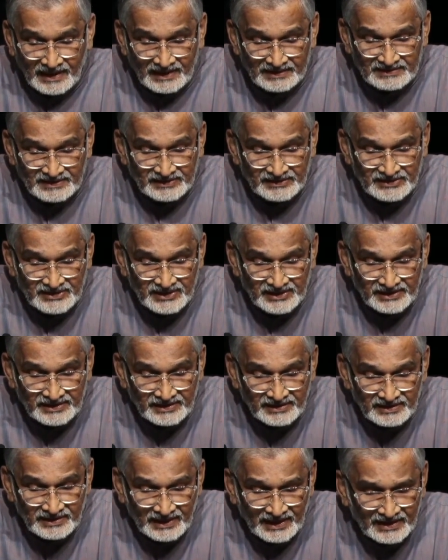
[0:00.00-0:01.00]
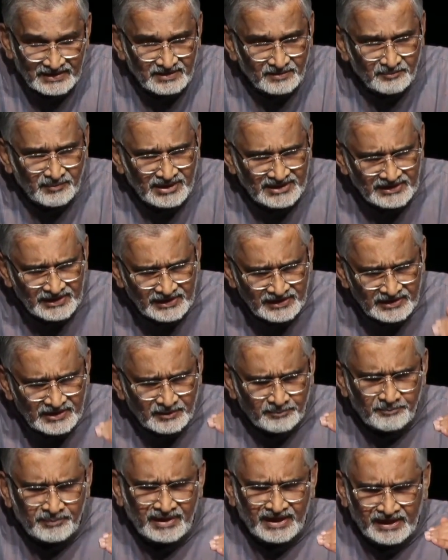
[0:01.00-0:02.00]
and the needy at the
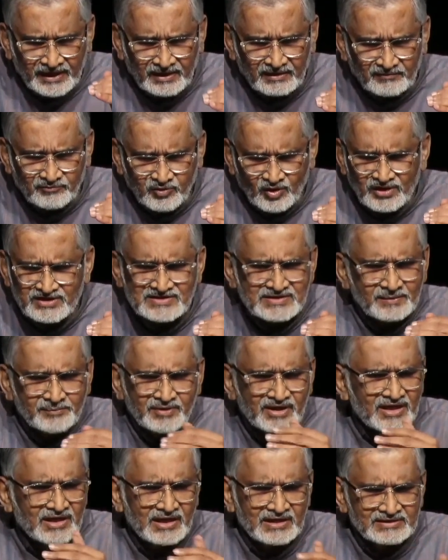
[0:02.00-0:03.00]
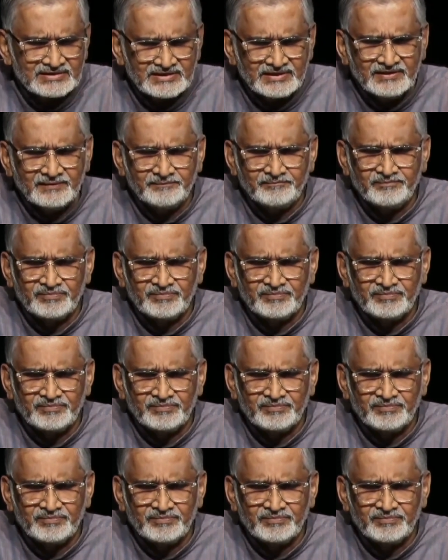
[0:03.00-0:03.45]
material plane. For example, Khadi.